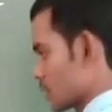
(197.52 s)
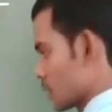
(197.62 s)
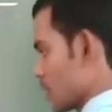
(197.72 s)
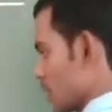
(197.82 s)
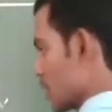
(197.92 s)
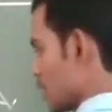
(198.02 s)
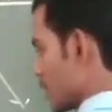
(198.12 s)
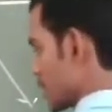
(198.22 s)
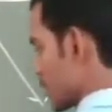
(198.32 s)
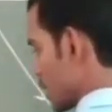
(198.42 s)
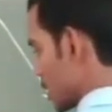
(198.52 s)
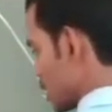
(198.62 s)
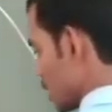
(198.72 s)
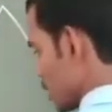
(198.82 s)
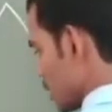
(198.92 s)
The inner
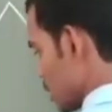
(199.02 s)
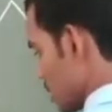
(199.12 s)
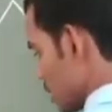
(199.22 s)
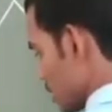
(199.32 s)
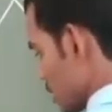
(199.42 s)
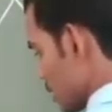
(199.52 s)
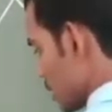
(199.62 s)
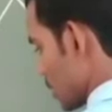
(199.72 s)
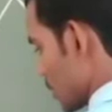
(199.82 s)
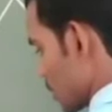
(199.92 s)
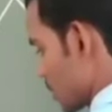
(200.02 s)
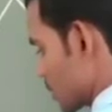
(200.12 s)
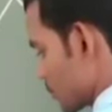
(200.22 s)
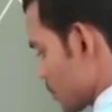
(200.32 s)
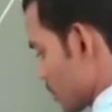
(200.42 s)
scale
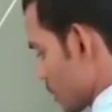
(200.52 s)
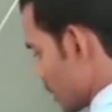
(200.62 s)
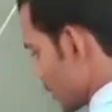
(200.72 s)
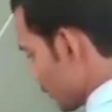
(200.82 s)
is further